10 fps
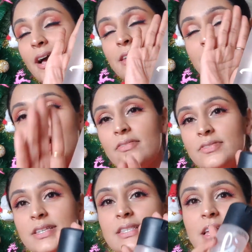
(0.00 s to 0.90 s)
I
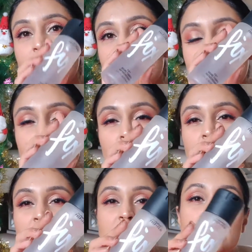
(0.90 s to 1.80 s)
love this setting
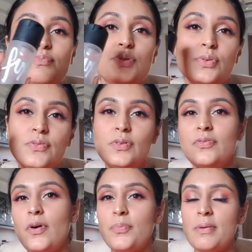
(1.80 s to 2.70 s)
spray. It is beautiful
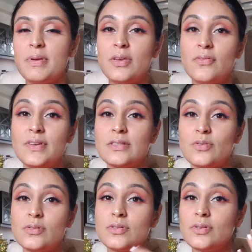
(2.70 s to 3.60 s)
for prepping your face
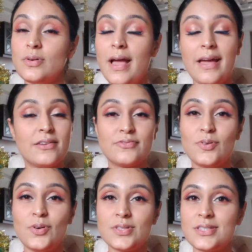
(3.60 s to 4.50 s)
also, and of
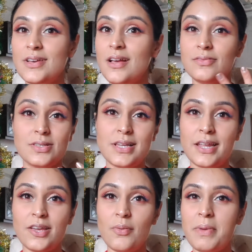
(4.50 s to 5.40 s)
course, for
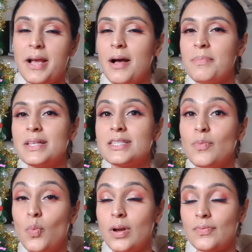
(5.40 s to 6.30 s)
setting your makeup, it's
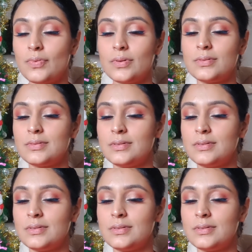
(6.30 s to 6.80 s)
wonderful.